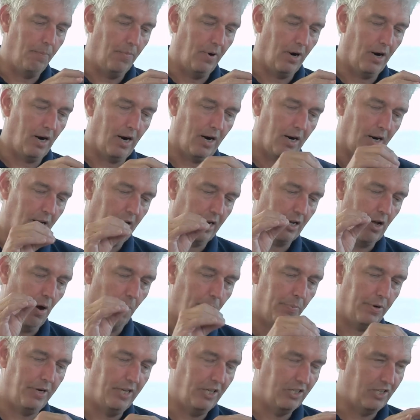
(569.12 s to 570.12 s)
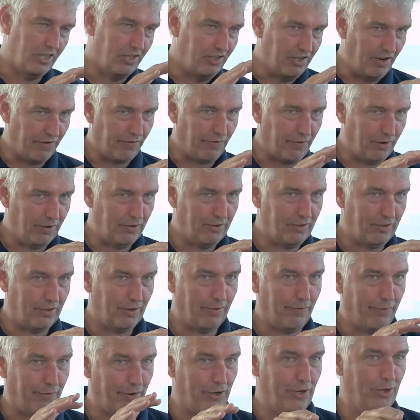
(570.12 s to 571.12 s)
are companies in different
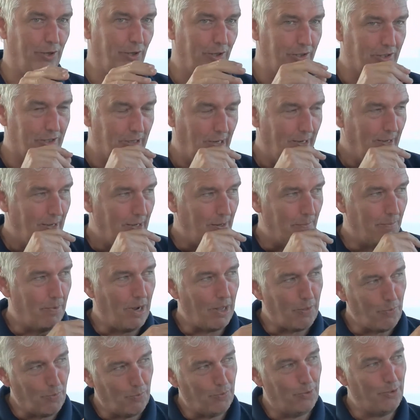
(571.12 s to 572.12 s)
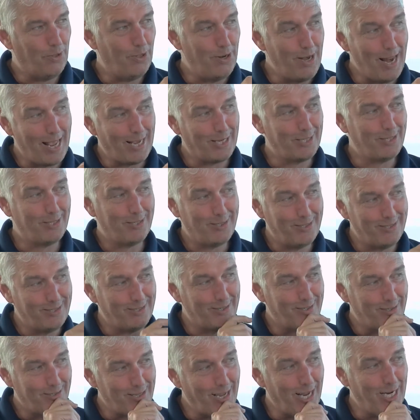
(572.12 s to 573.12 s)
fields, but the next
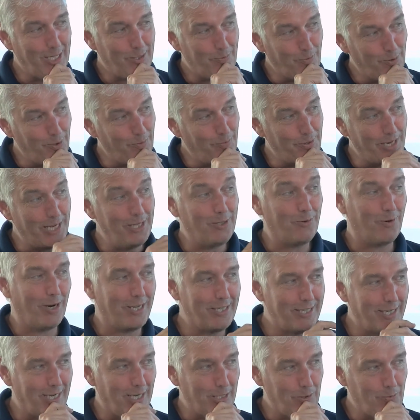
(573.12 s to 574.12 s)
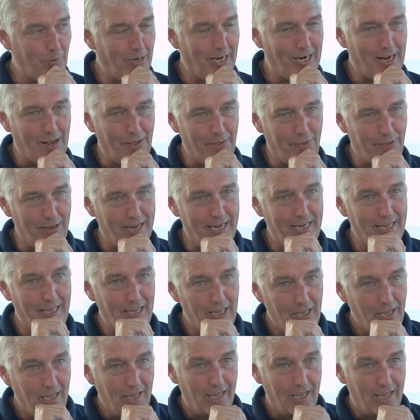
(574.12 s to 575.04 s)
stage will be interesting as well, I think.